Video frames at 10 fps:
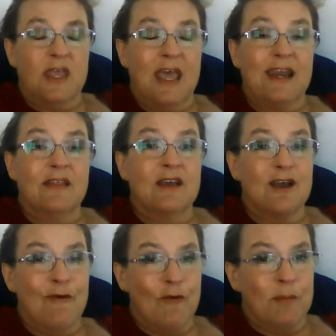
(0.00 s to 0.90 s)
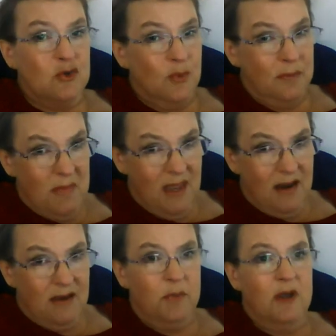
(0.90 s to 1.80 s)
Getting the government to admit
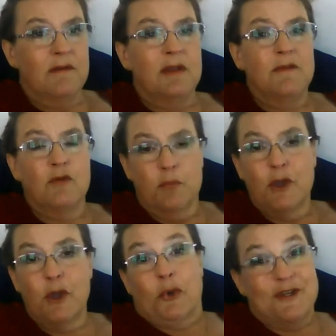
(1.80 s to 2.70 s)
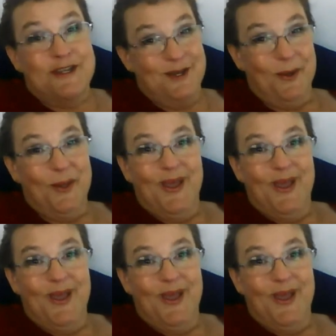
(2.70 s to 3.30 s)
it's been an even bigger deal.